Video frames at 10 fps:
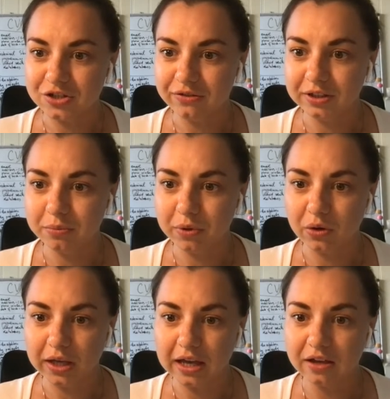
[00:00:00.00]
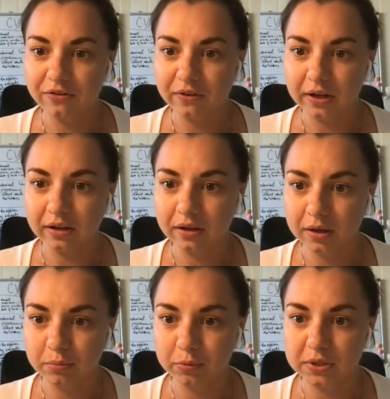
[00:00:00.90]
will it be okay if I
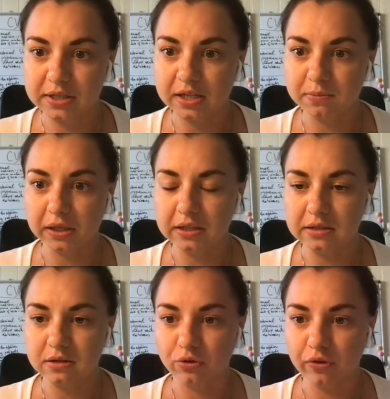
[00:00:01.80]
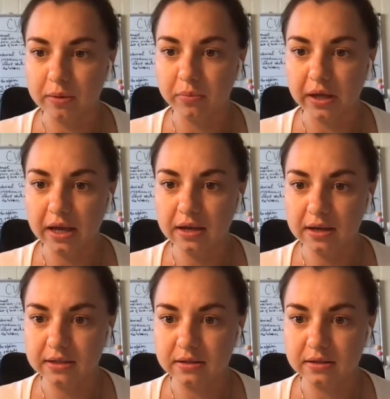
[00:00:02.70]
publicize my thesis of MBA